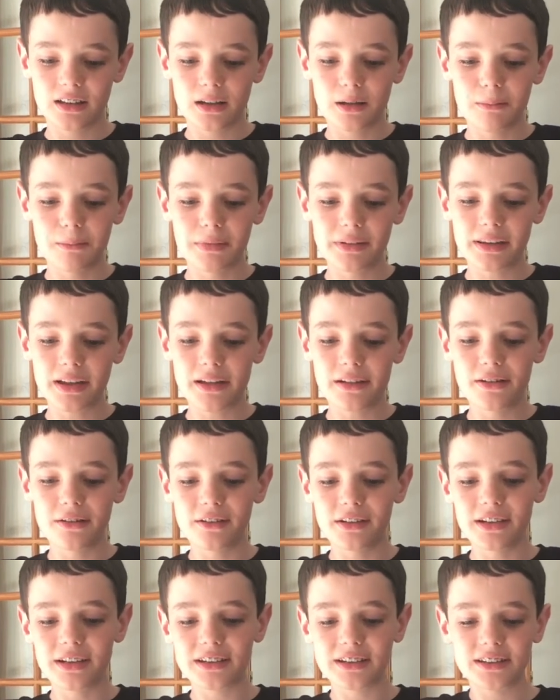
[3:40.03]
but then do
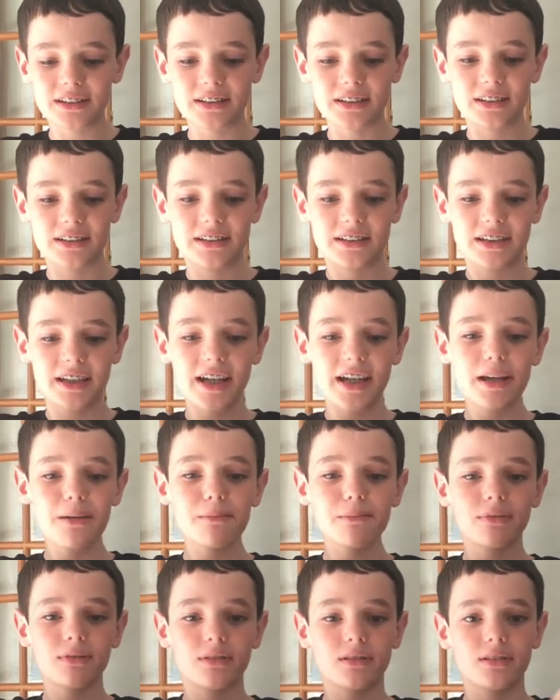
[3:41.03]
this the same,
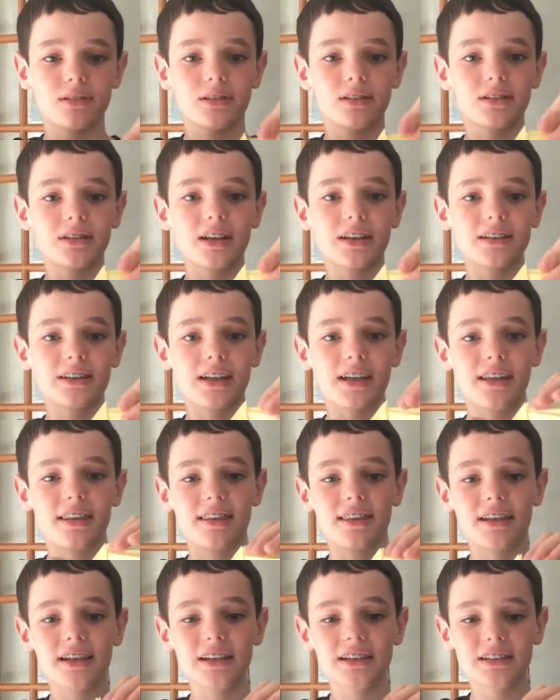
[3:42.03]
so that's like
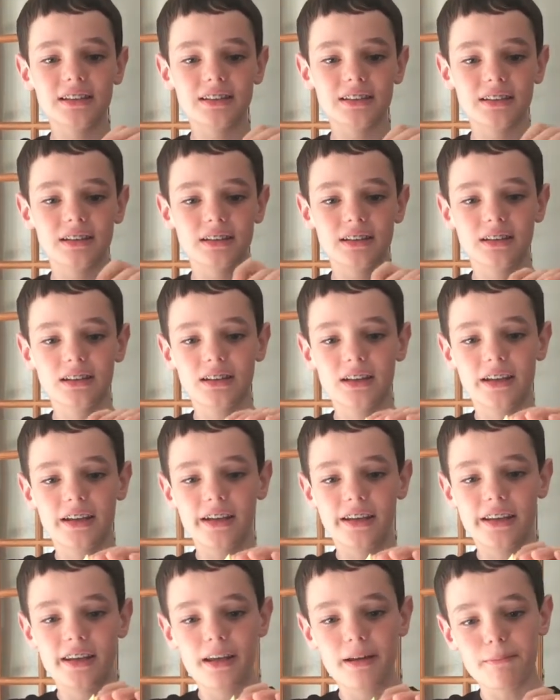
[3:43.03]
this,
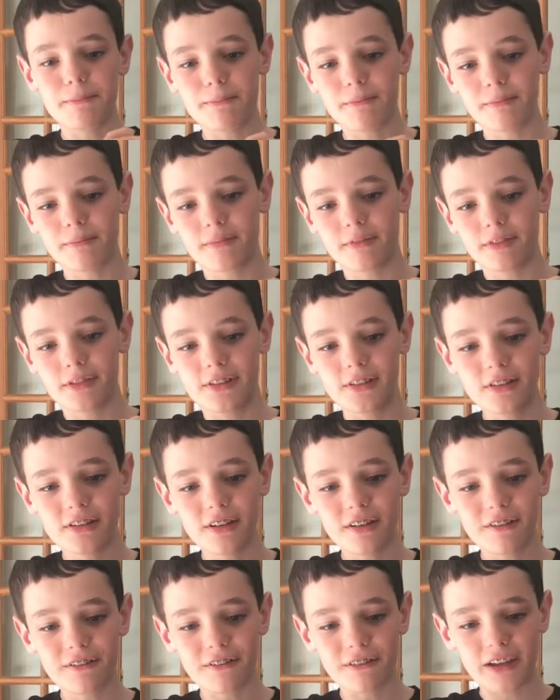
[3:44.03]
and then do
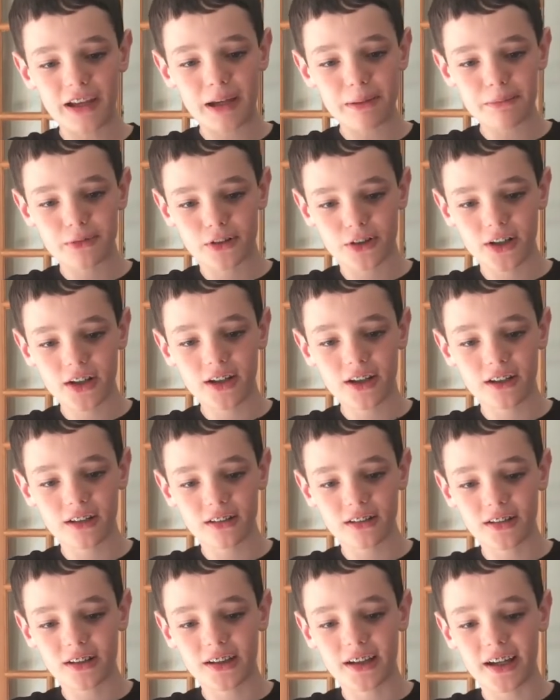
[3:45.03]
the flap trick
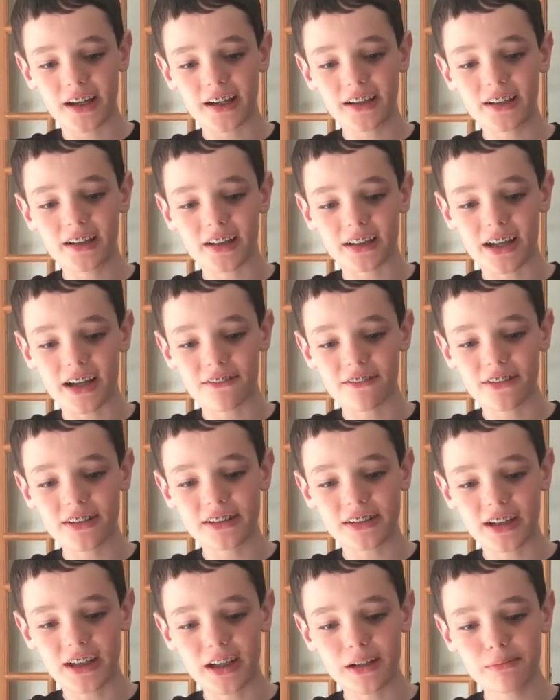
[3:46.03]
again, like every
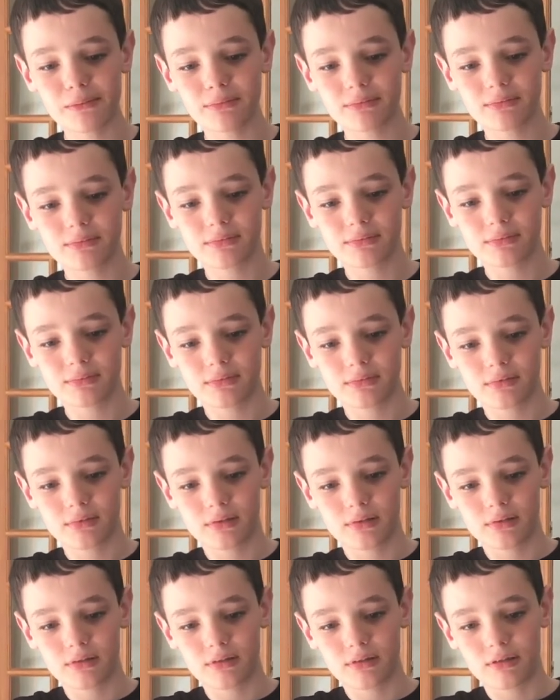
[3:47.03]
time.
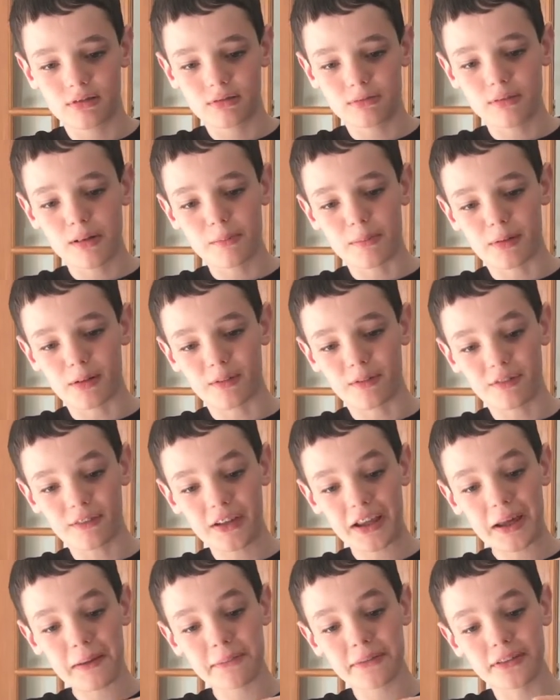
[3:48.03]
Remember,
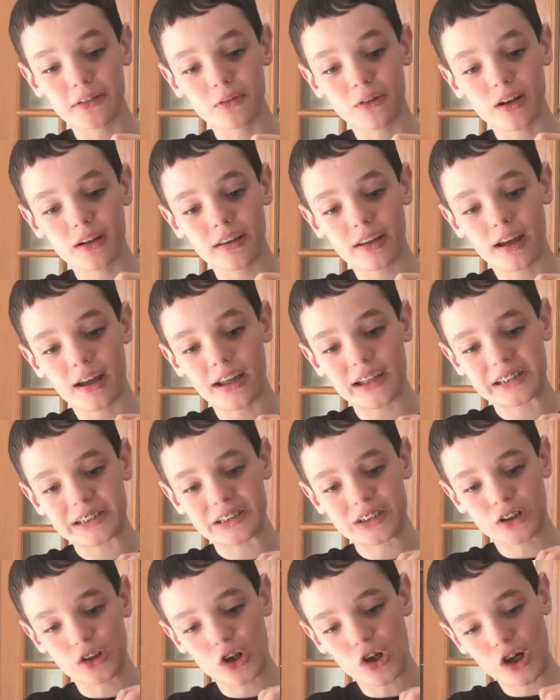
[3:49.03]
flaps you want as
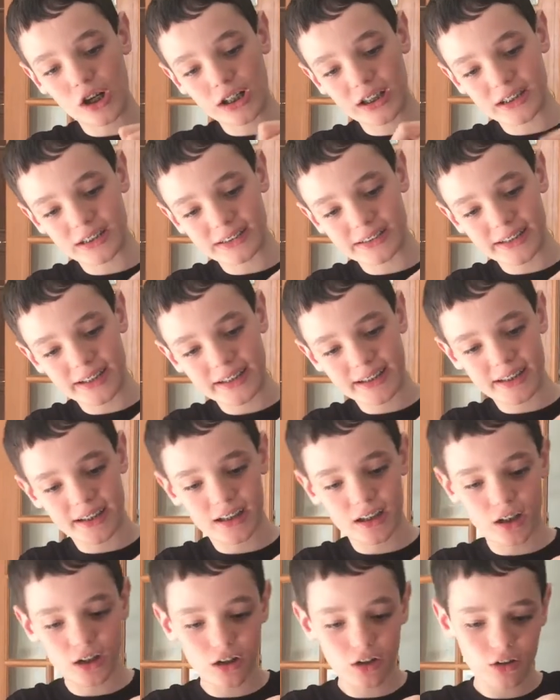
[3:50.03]
long as they can
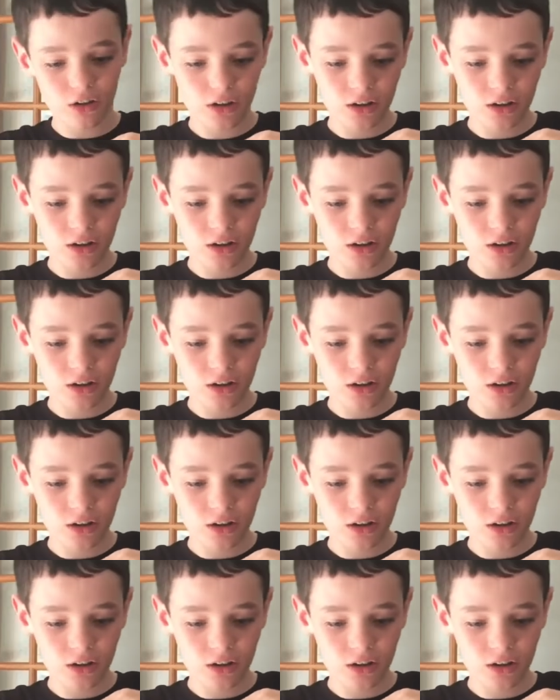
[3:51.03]
go,